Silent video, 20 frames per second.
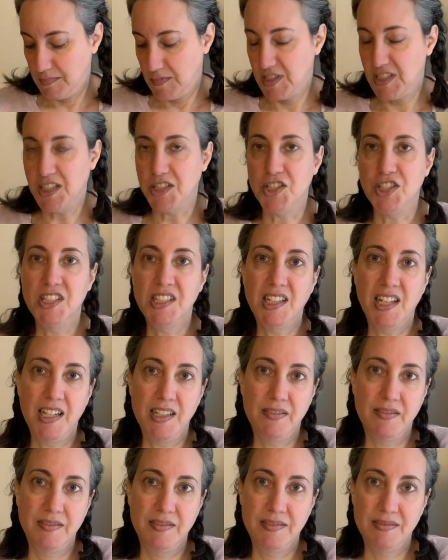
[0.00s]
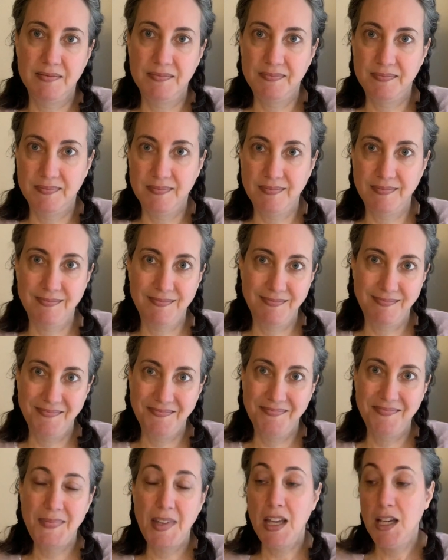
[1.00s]
Such is life.
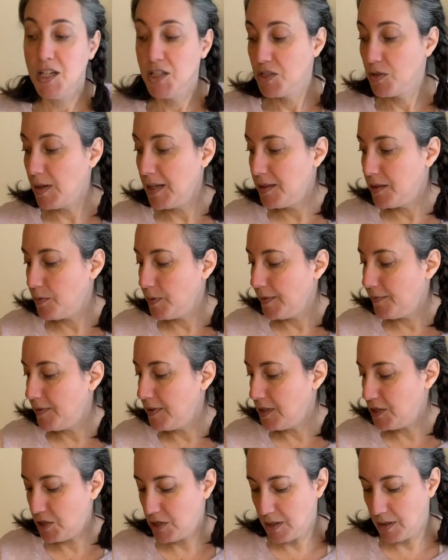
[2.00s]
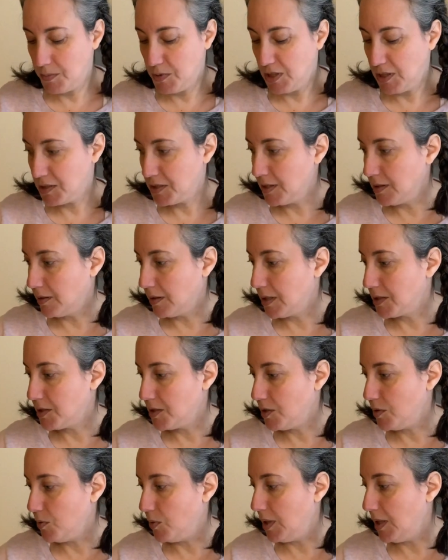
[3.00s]
So I had 3 finished objects in the last
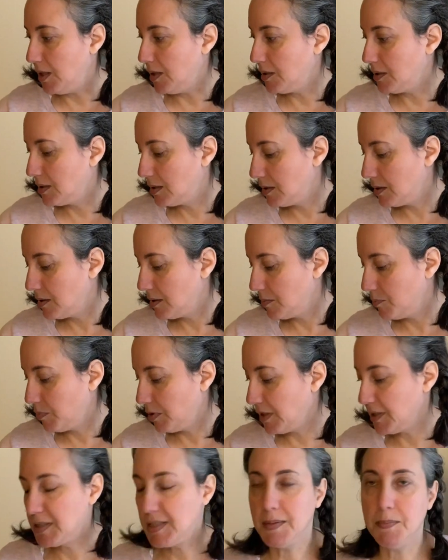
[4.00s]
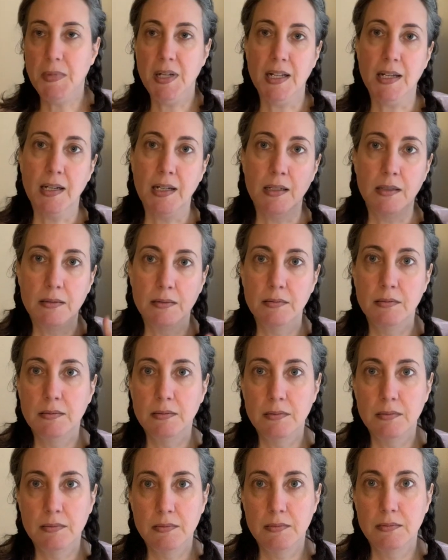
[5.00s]
2 weeks, plus I'm knitting.
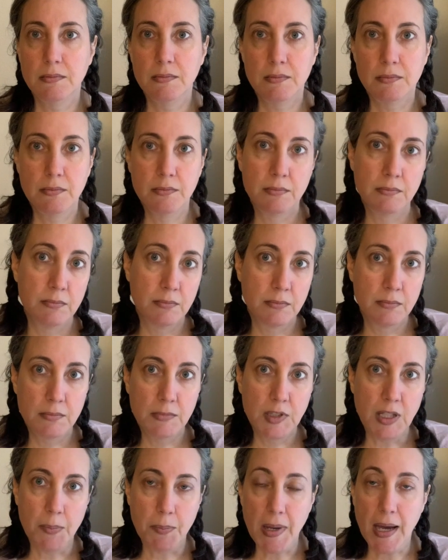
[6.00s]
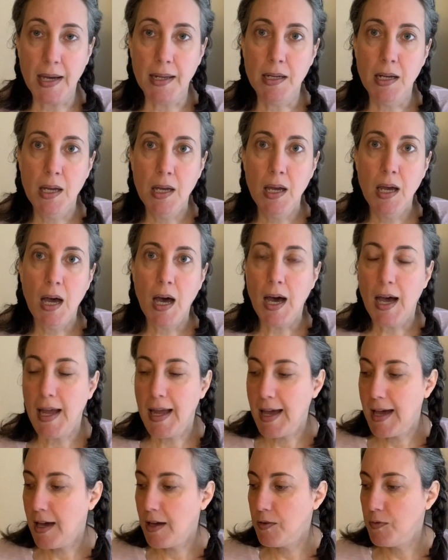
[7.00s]
Not bad. I
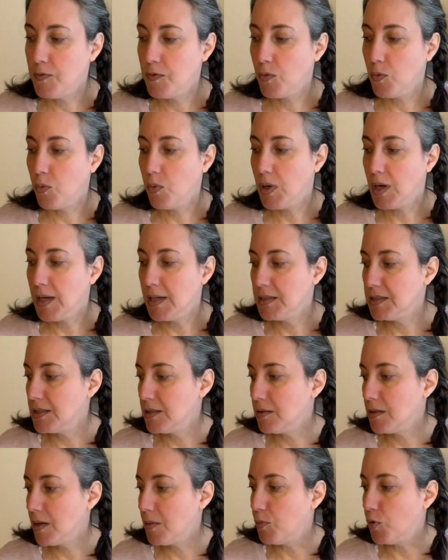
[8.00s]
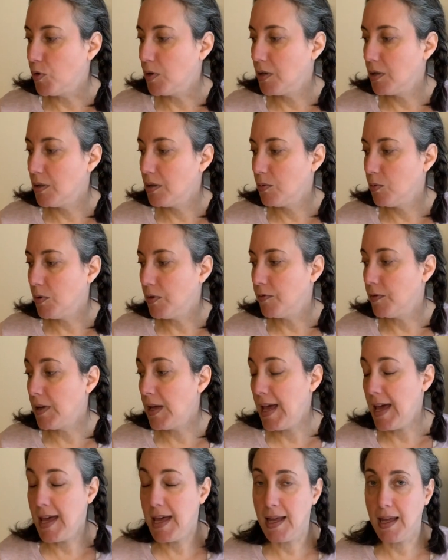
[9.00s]
have, why is there not more? Well,
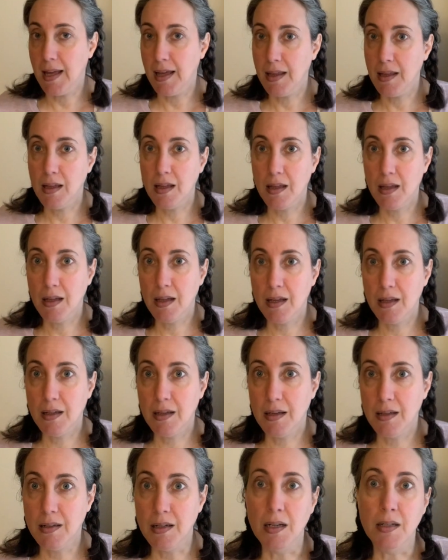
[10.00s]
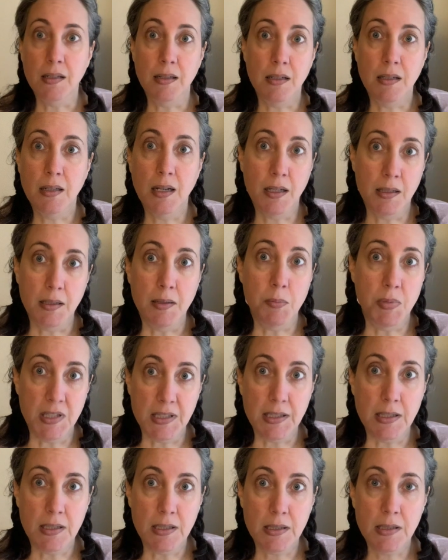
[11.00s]
A, none your
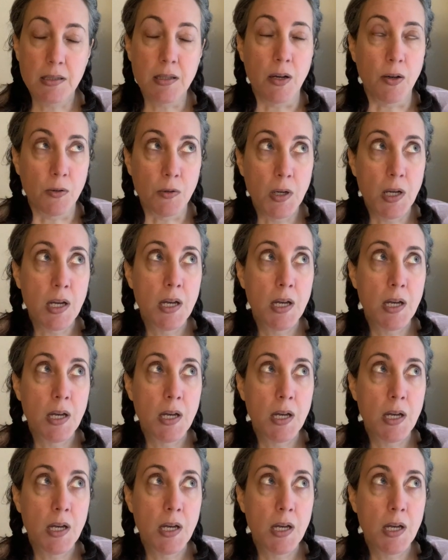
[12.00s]
business, no.